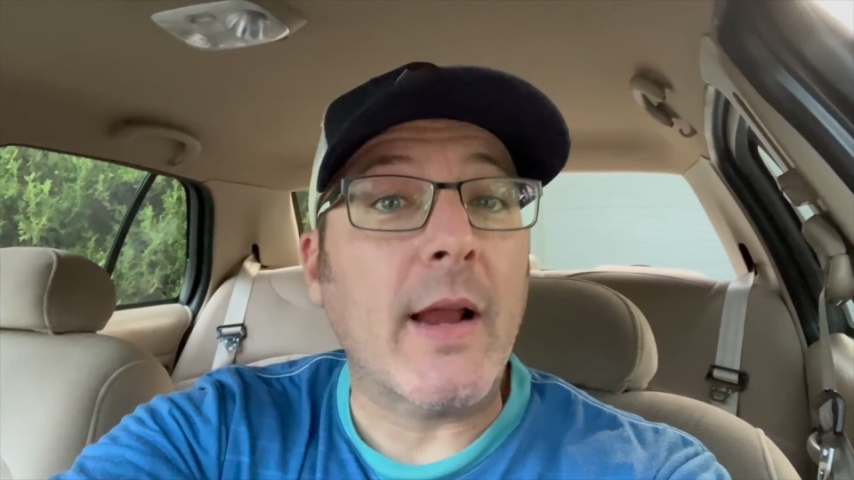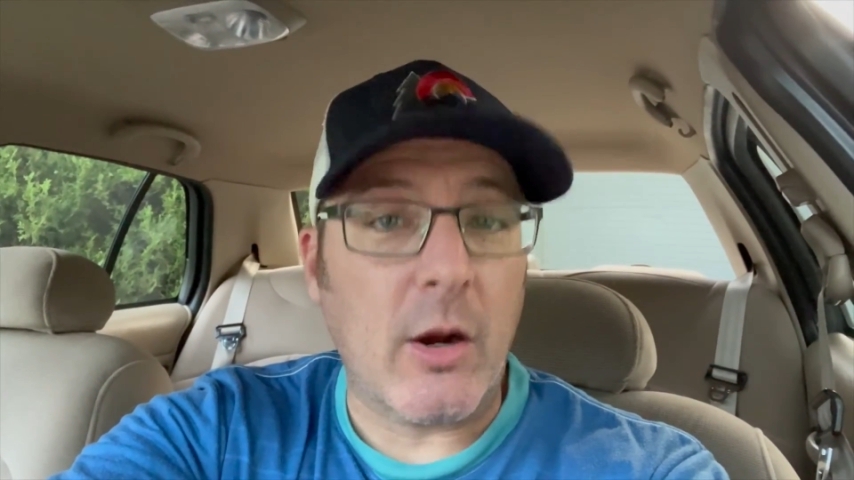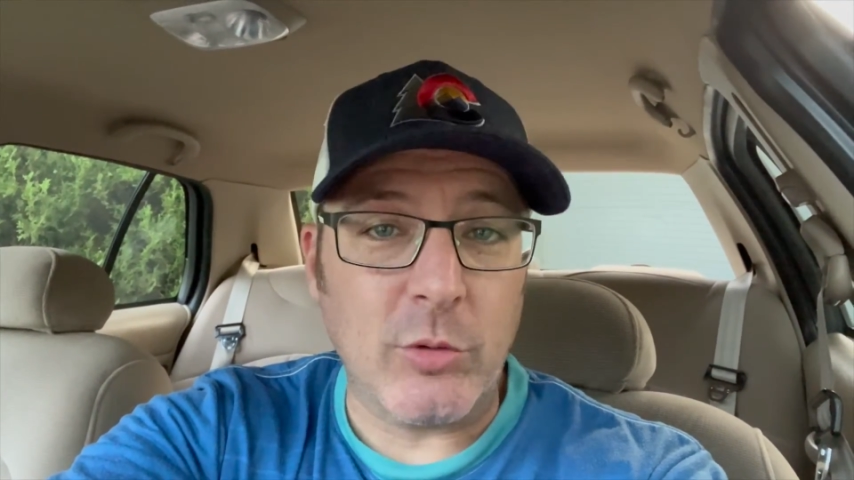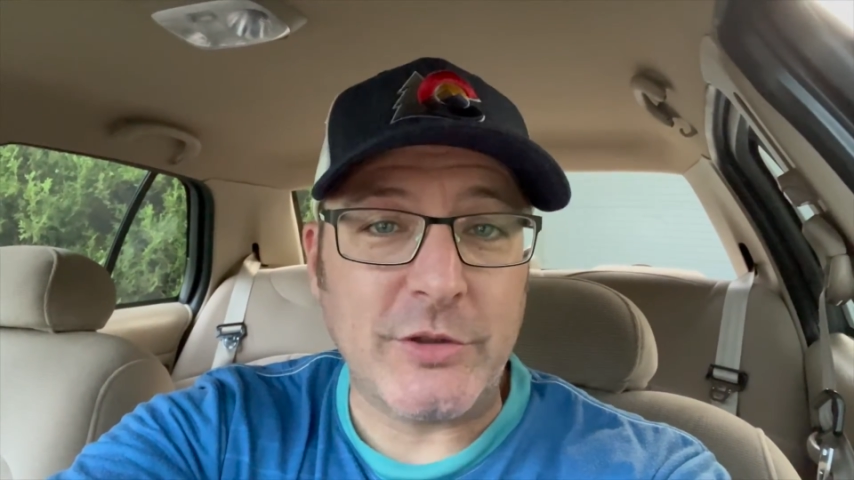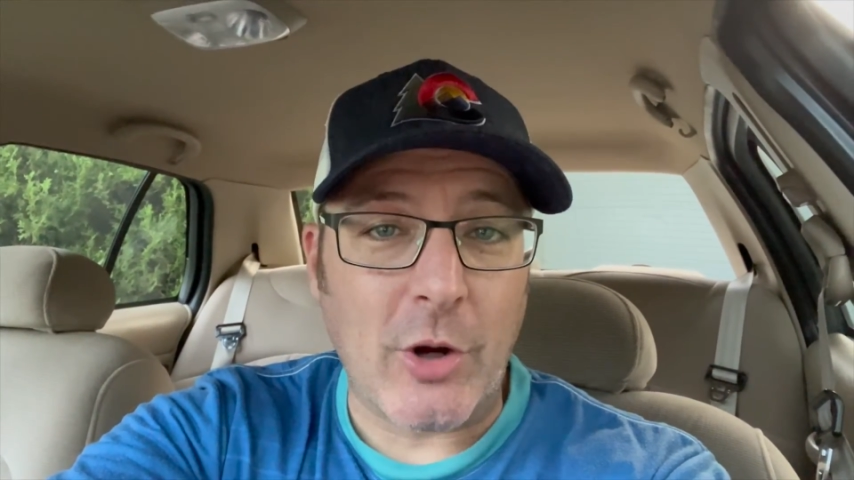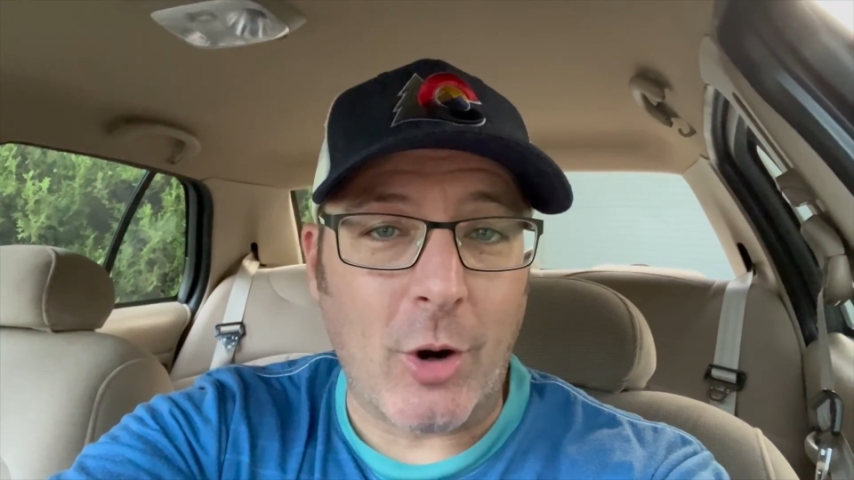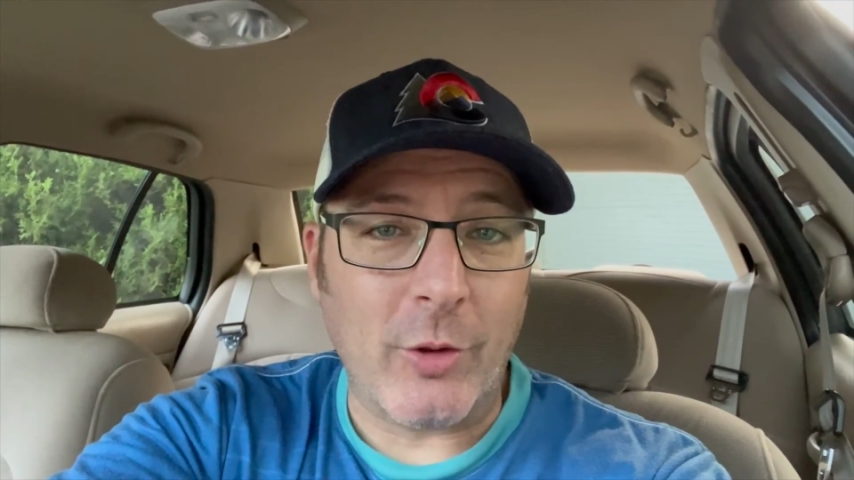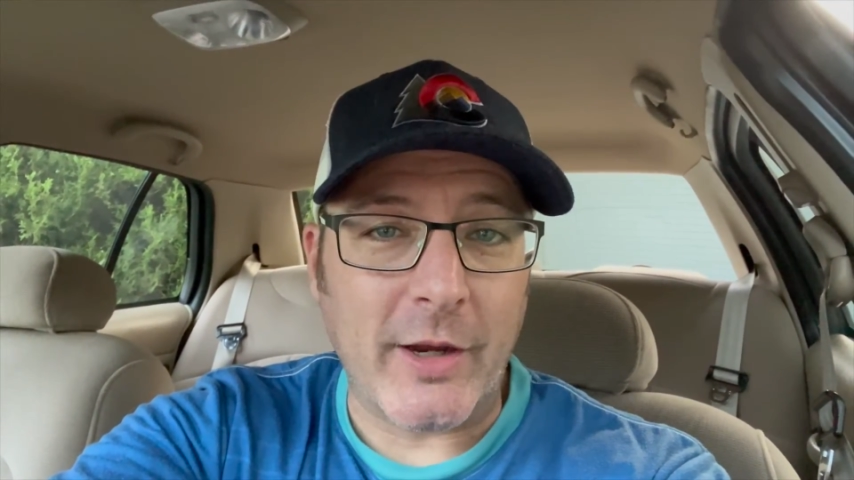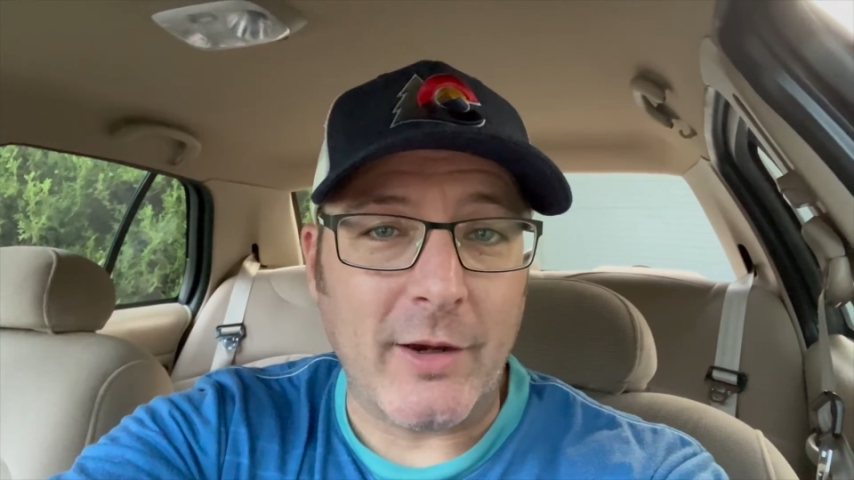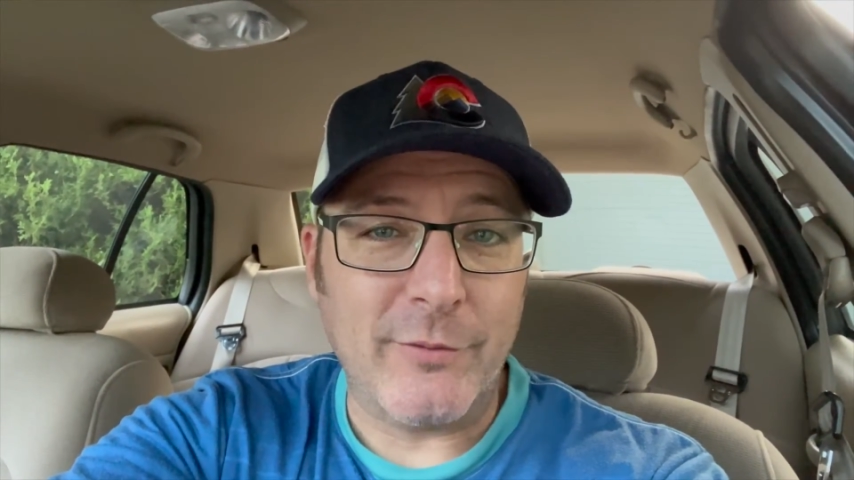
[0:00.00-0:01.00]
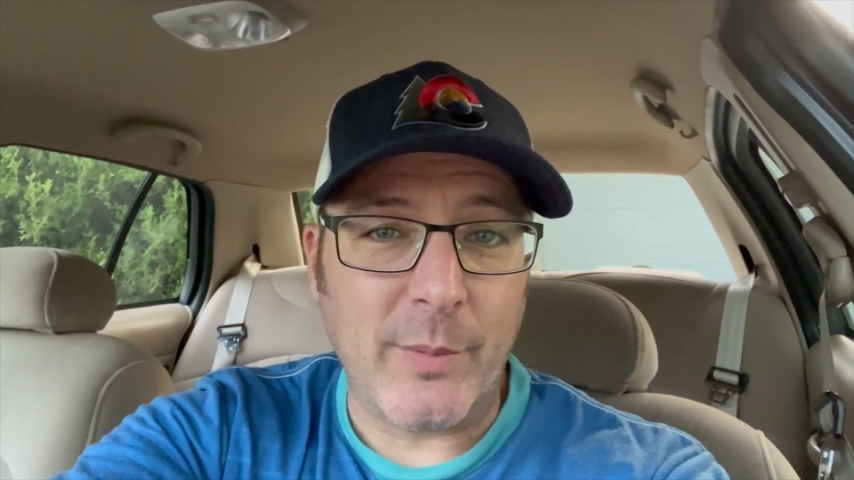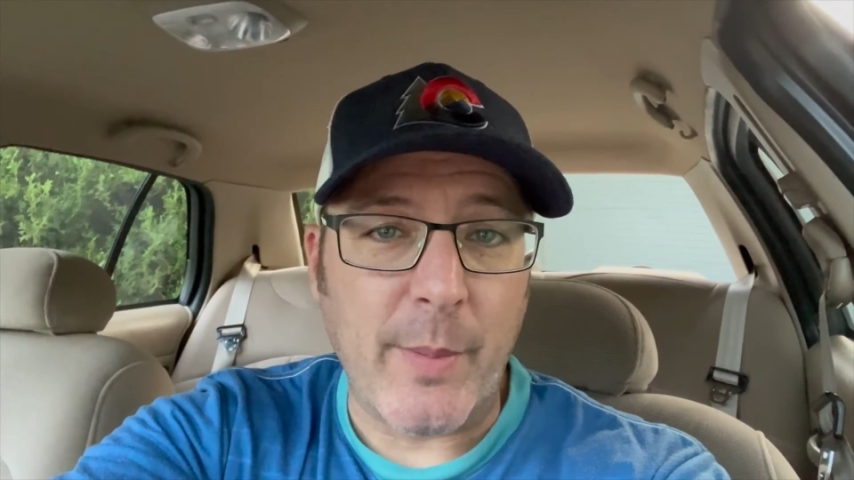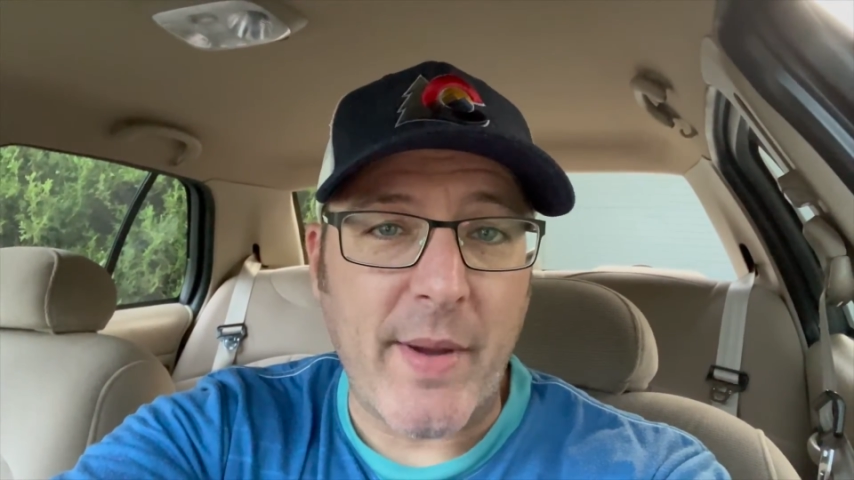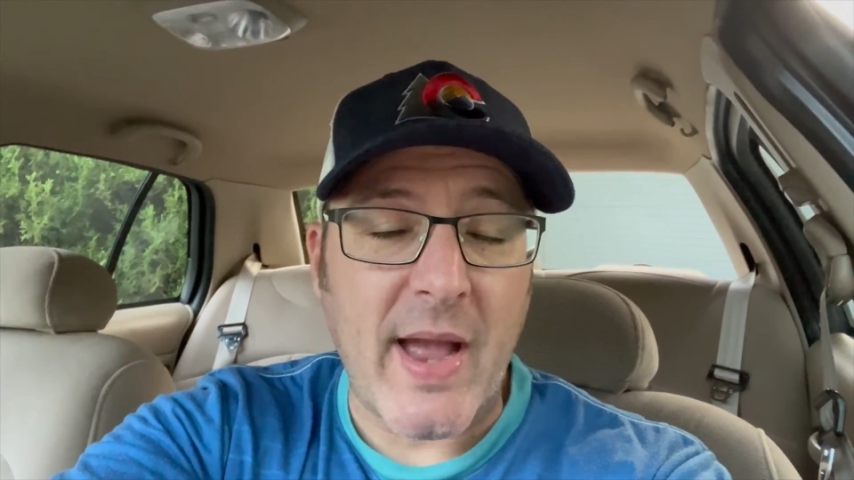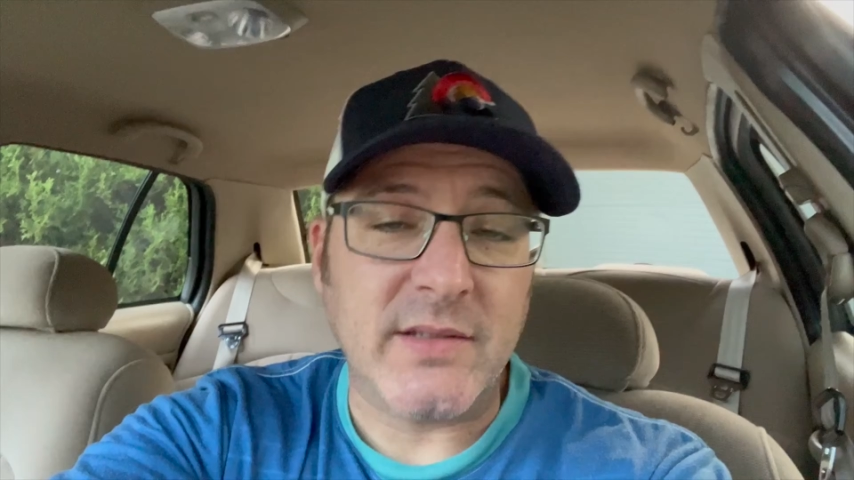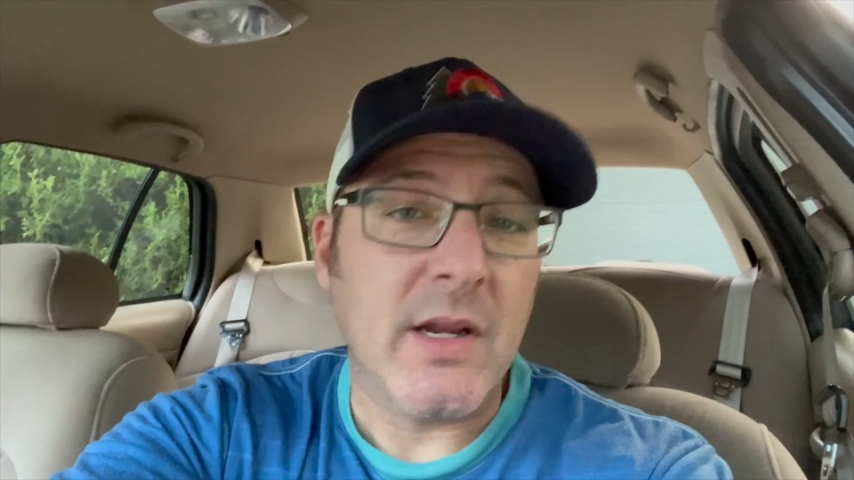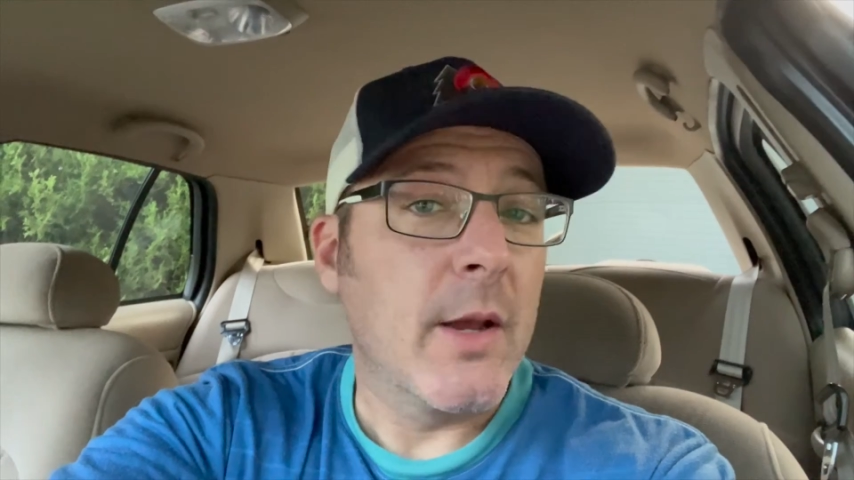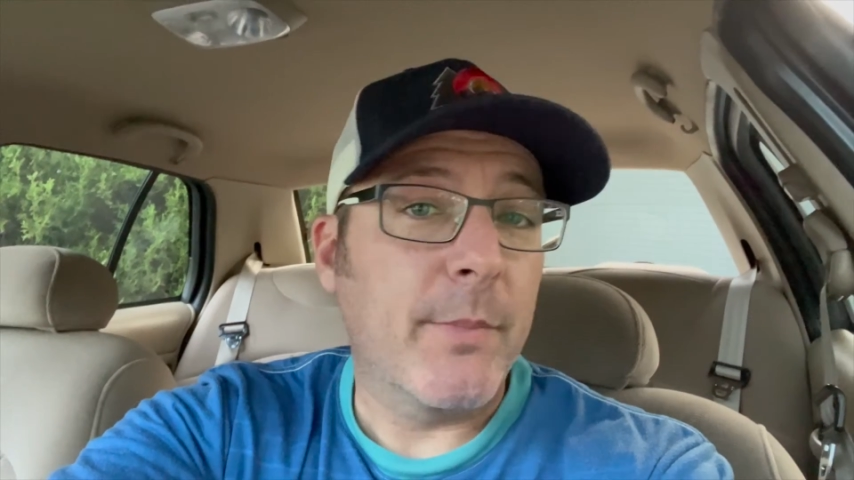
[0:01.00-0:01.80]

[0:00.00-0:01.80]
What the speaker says: I was calling from the past.